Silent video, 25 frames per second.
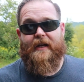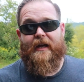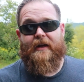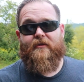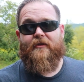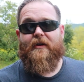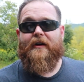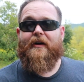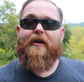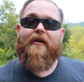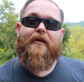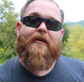That
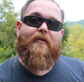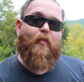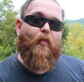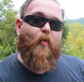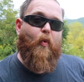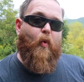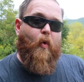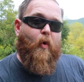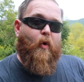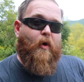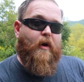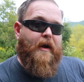trigger
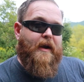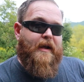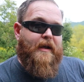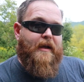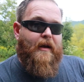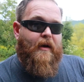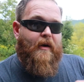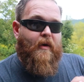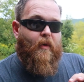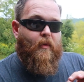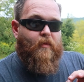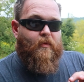wore
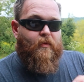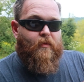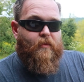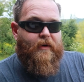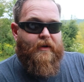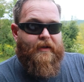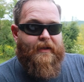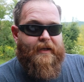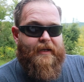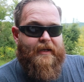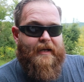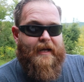in
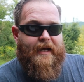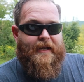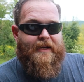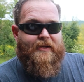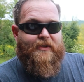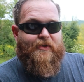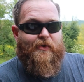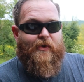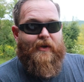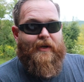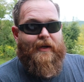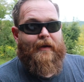really
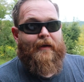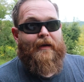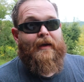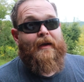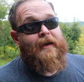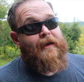nicely.